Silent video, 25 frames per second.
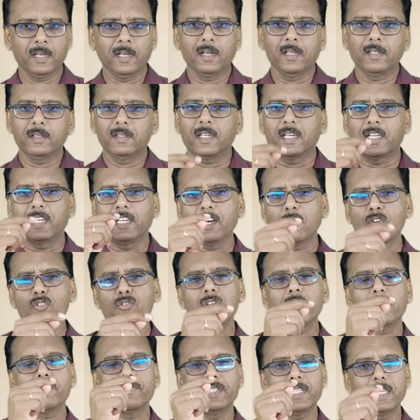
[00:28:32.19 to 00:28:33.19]
the doubt
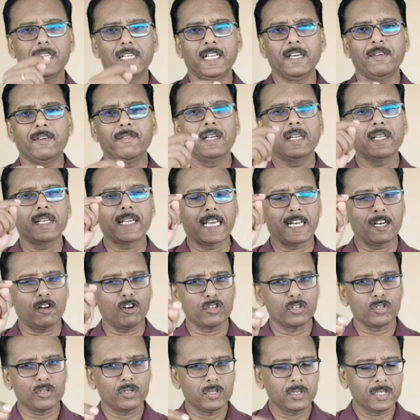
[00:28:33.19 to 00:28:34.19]
of the devil
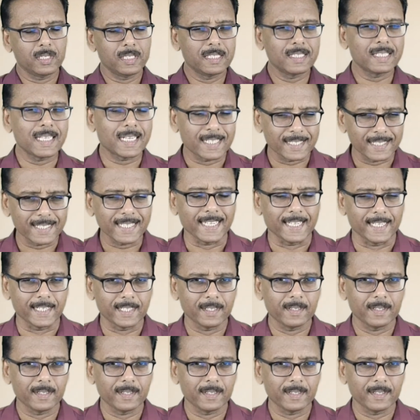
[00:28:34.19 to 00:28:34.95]
cannot succeed.